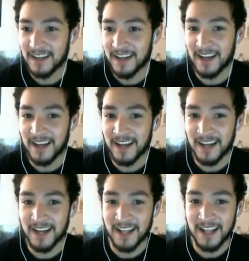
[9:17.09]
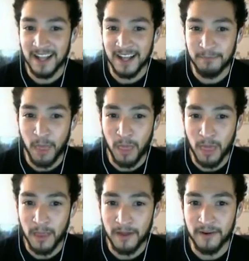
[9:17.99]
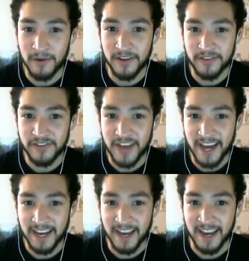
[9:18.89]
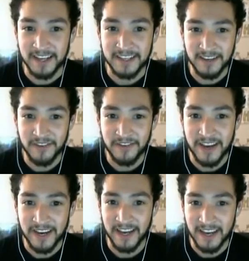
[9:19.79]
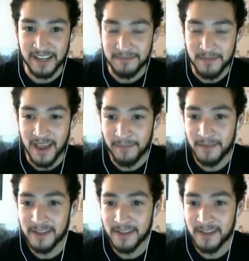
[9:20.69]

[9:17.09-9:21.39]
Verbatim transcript: Uh, blah, blah, blah, Oh, another jackass. Another jackass map.